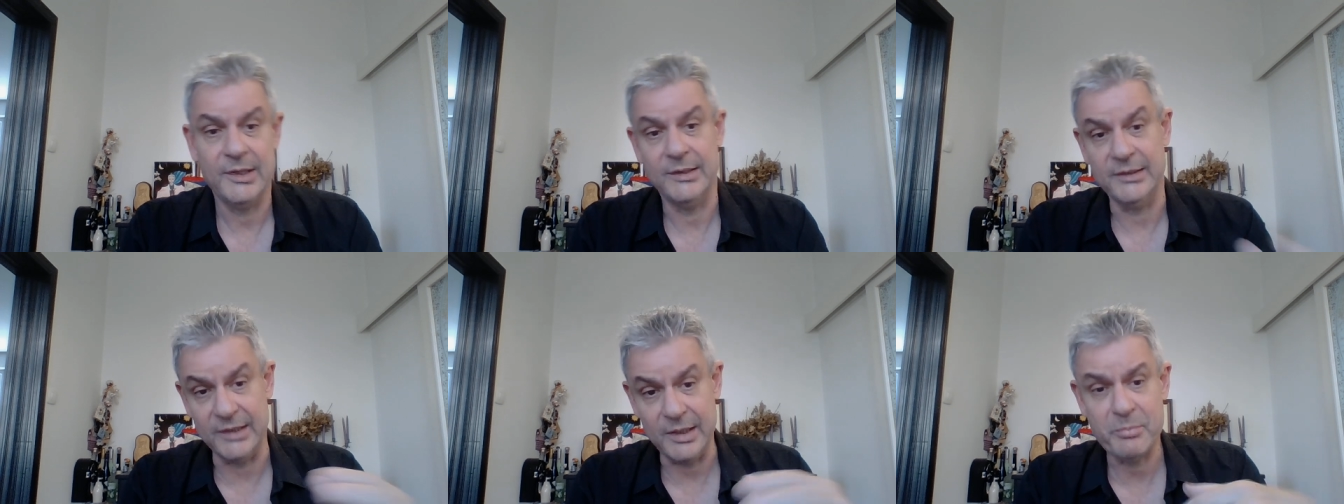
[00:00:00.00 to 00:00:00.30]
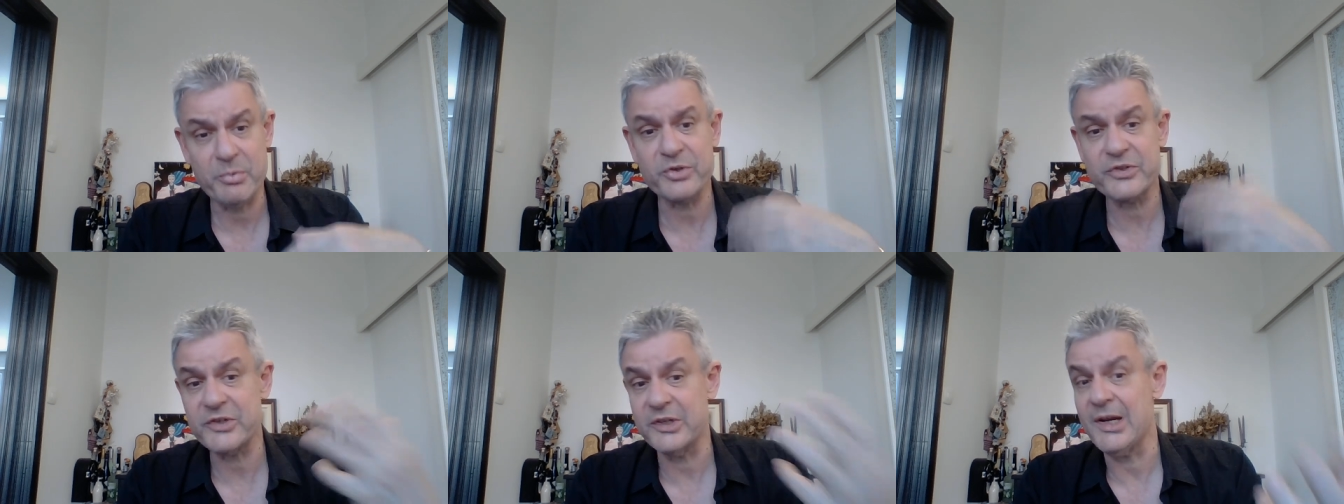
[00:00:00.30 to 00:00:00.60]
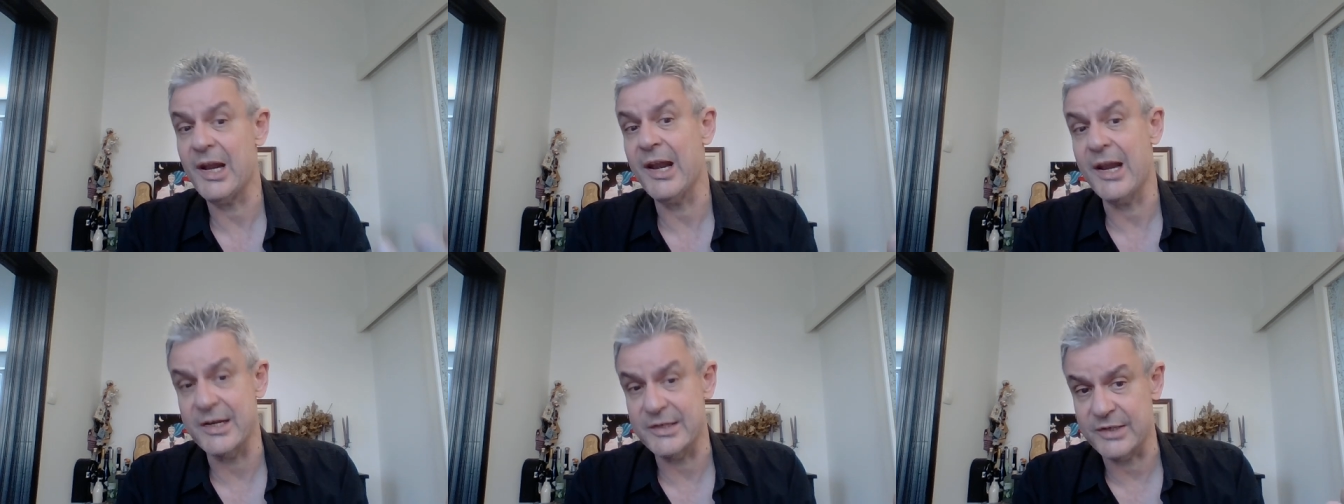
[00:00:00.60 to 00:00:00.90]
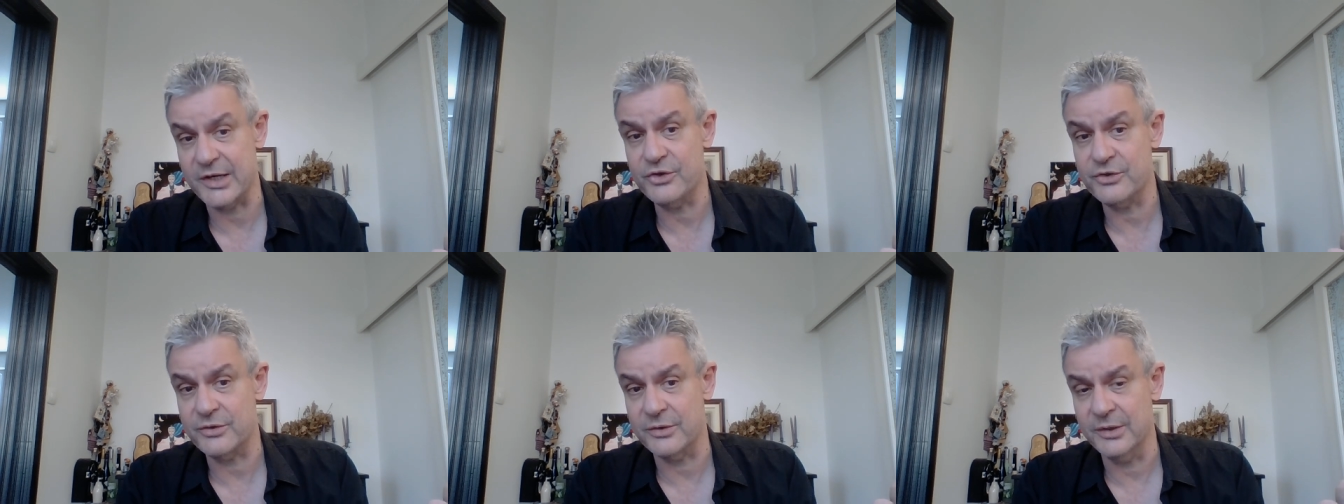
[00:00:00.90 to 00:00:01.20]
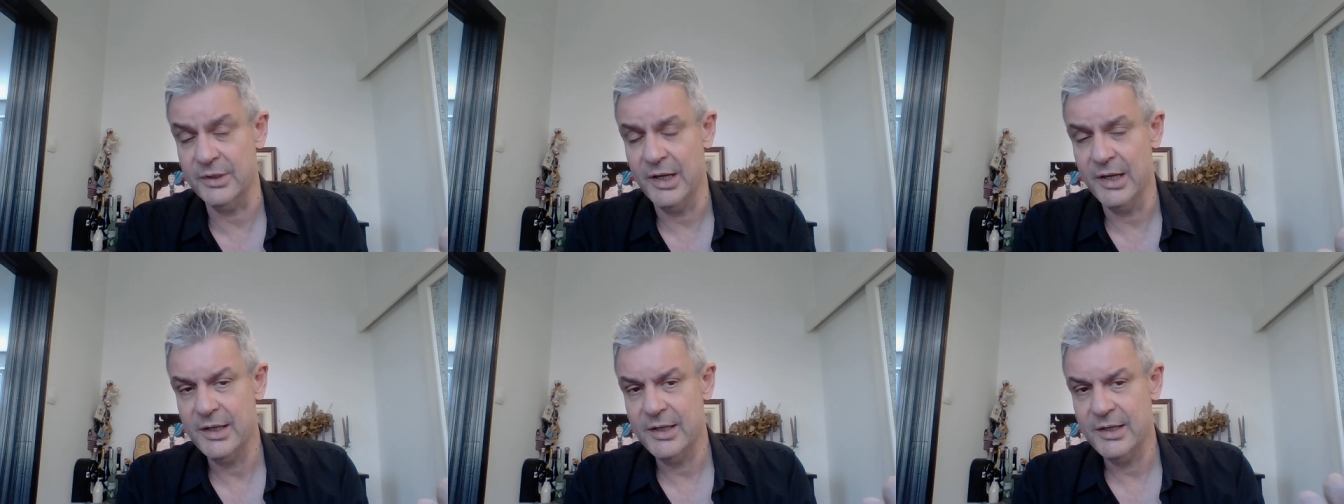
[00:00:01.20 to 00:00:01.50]

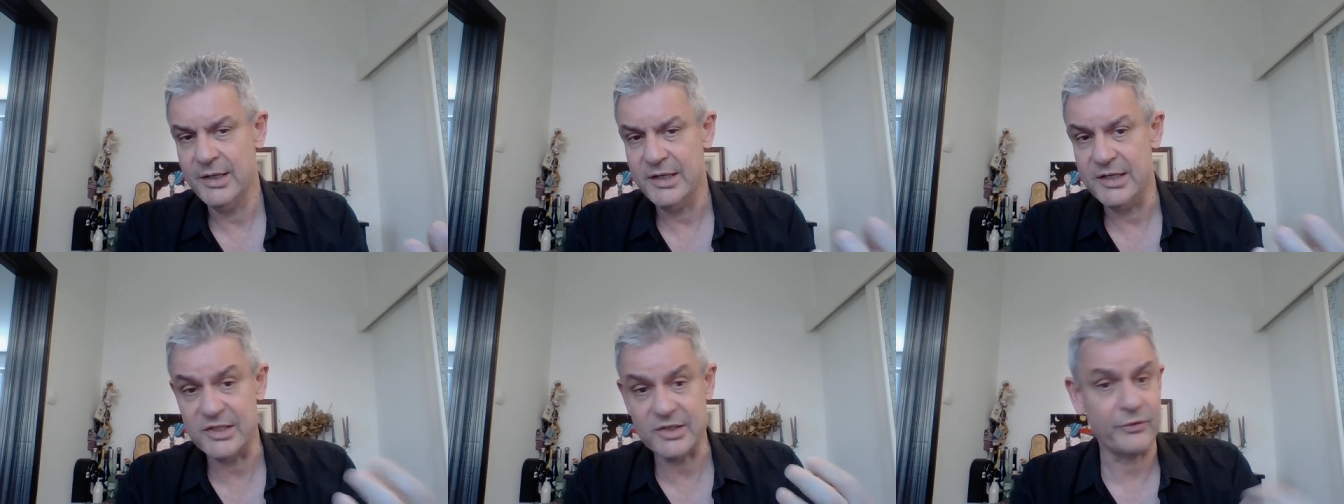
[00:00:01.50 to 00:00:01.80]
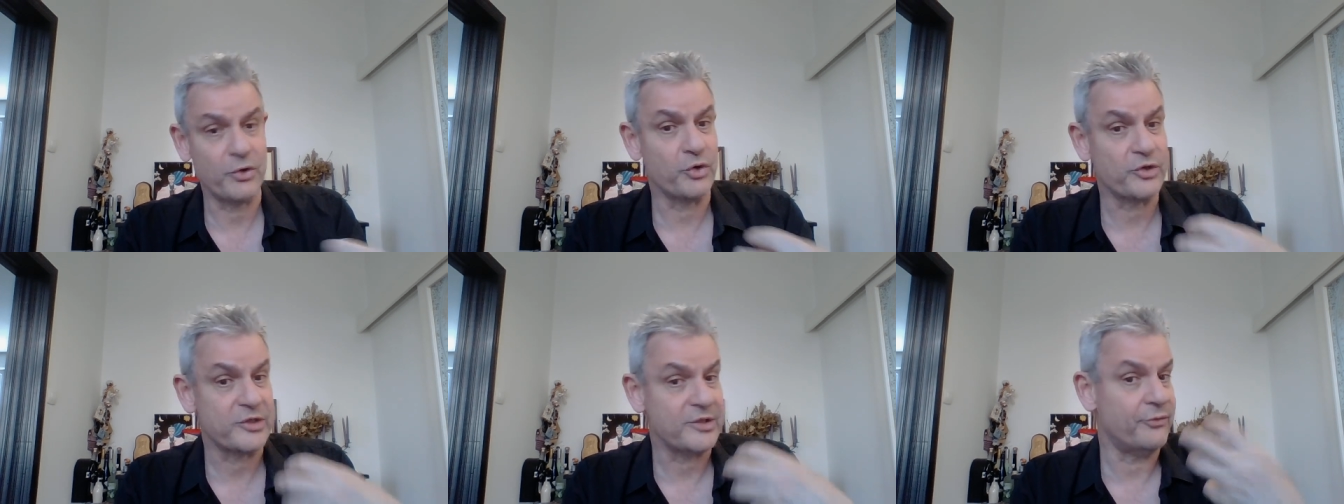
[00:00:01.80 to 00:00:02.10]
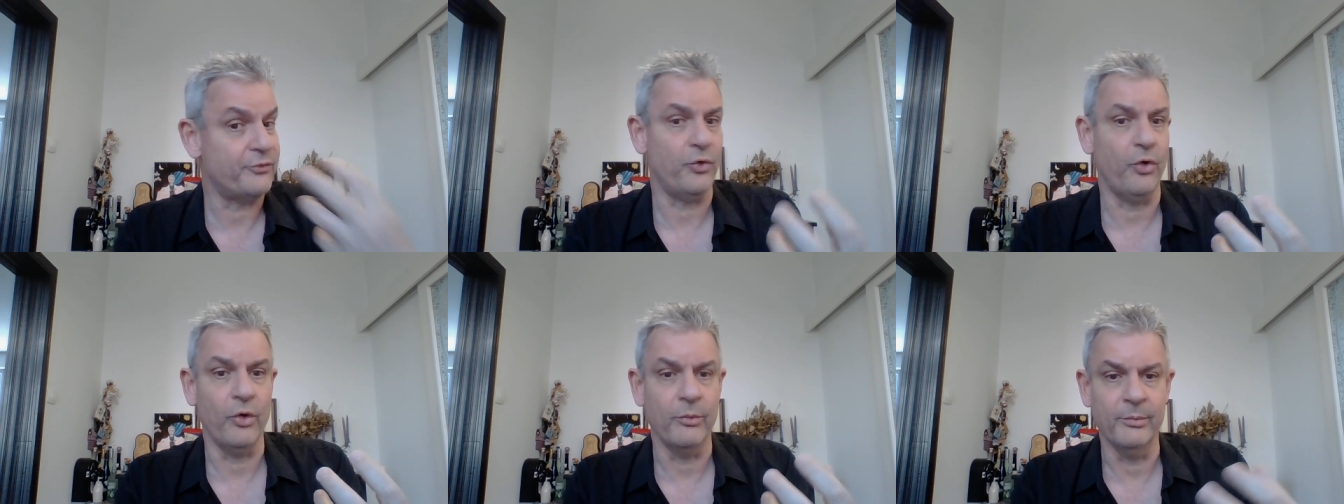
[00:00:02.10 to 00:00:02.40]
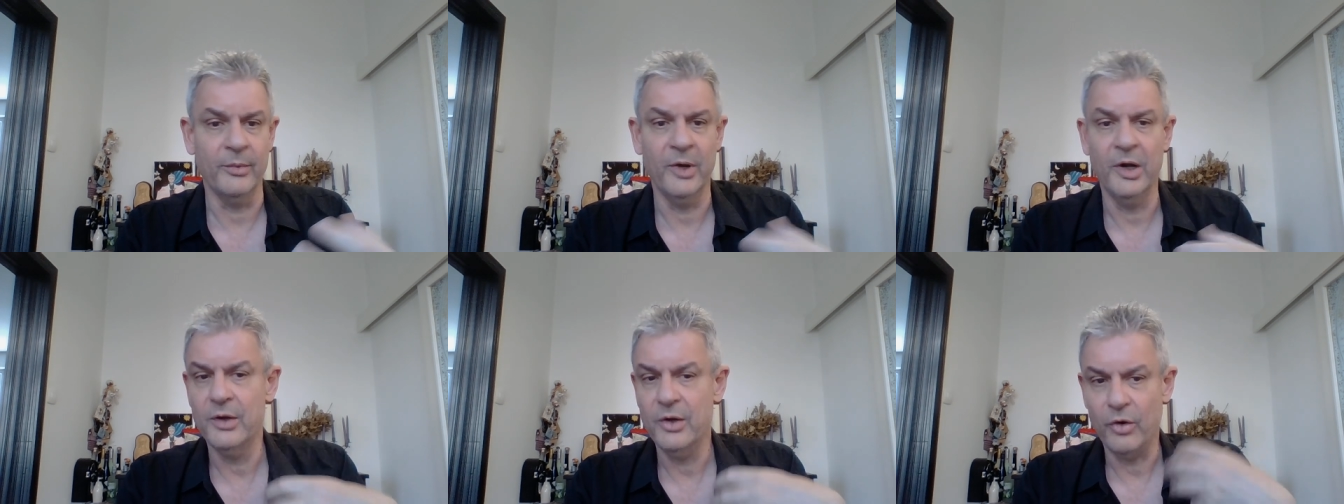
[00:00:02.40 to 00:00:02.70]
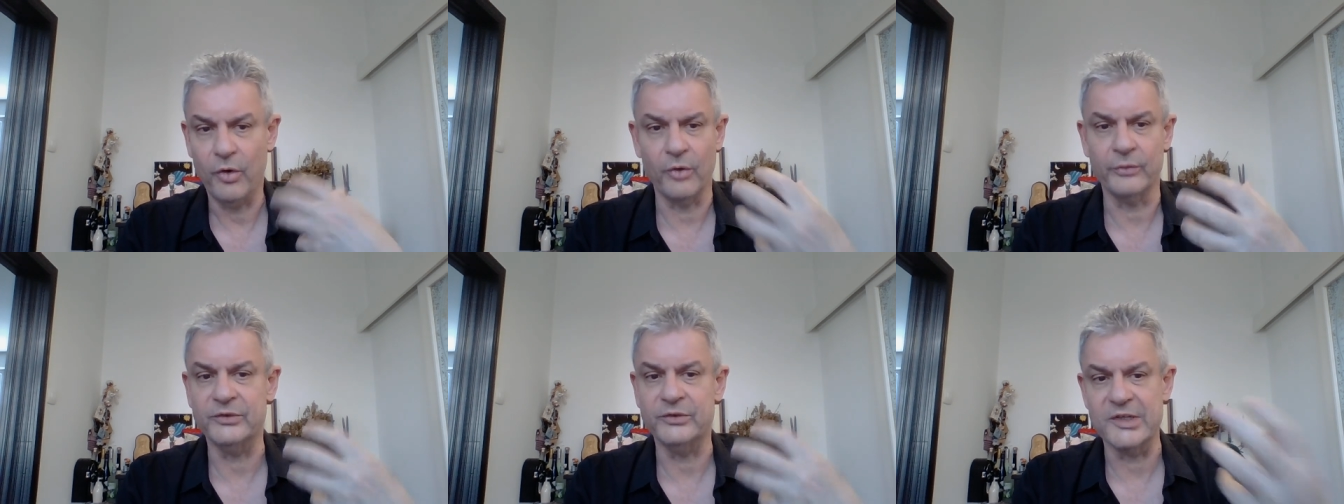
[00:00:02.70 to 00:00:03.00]
Depersonalization is, of course, a form
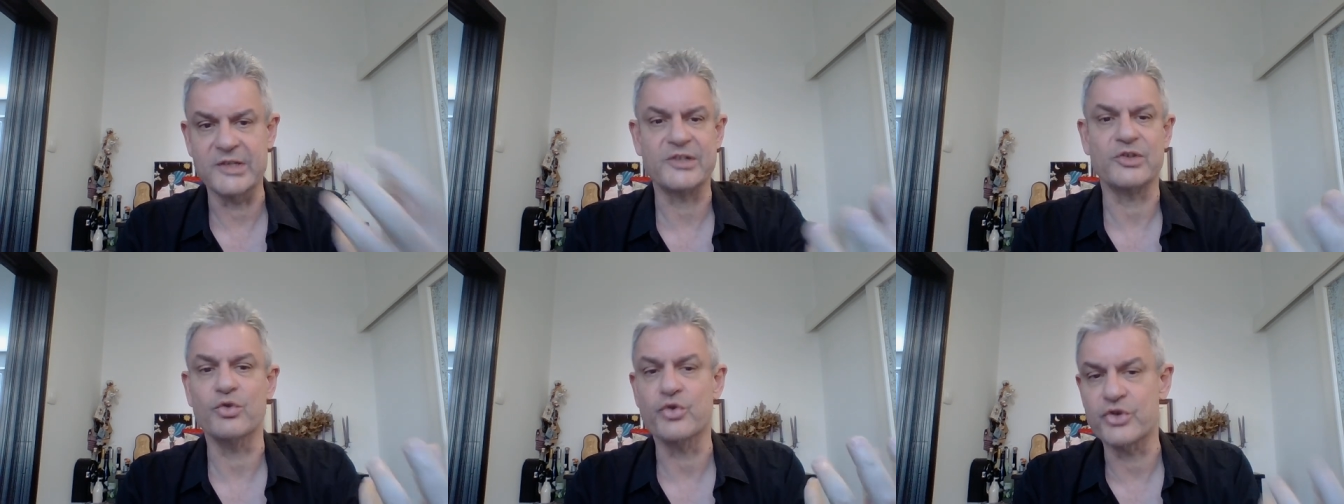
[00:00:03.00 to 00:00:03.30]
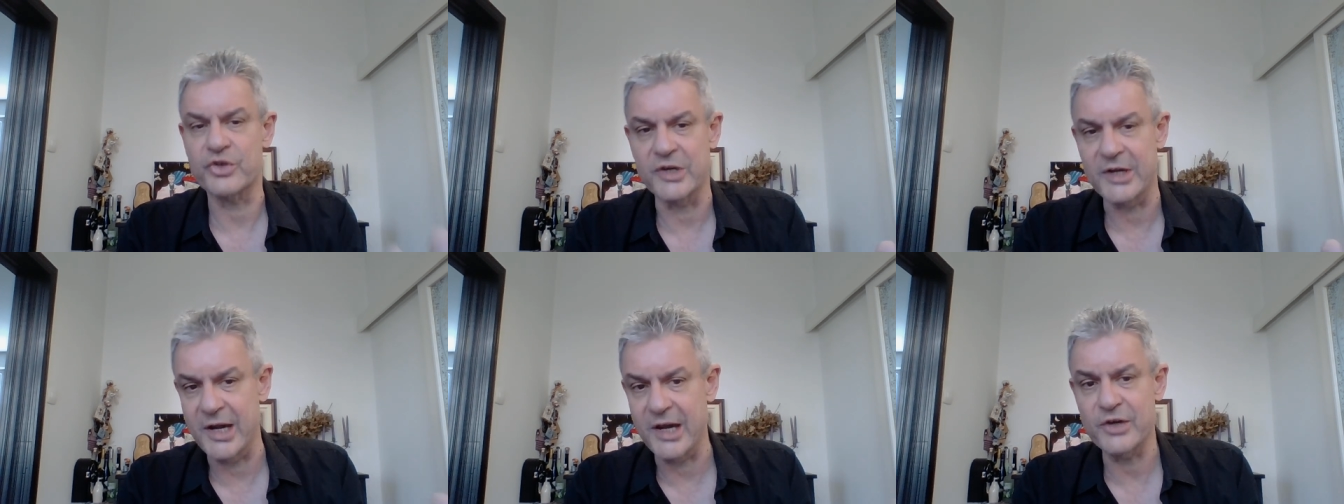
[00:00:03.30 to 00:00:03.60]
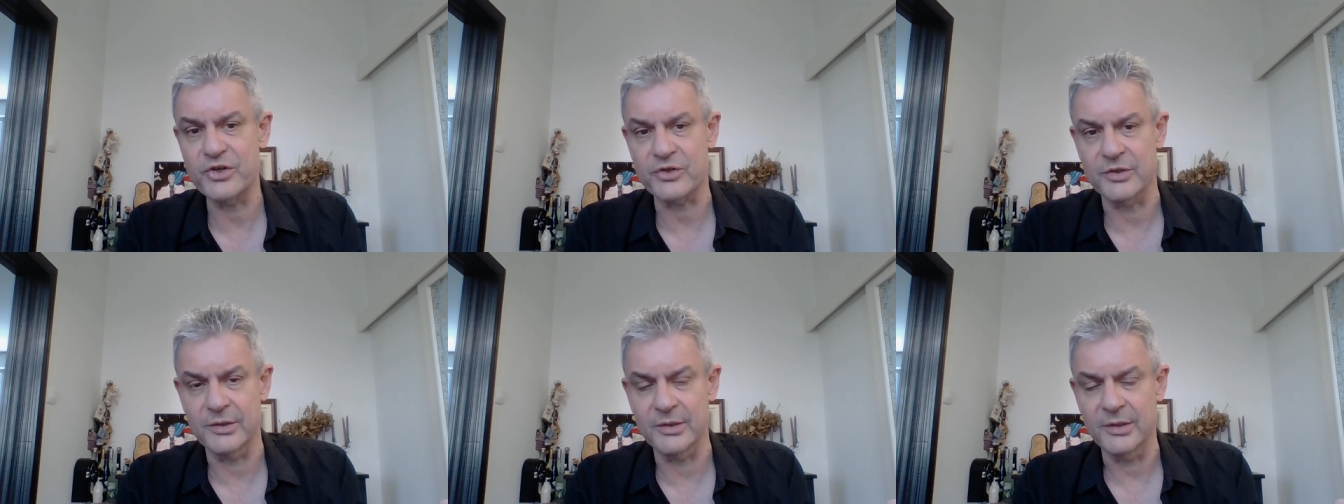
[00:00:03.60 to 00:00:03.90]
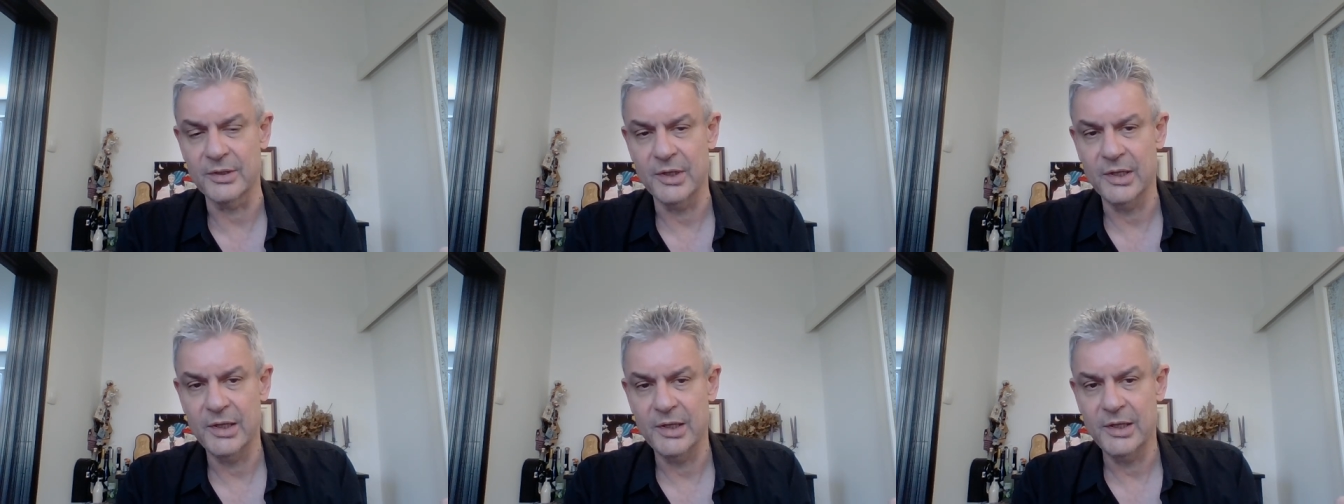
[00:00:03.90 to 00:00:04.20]
of dissociation,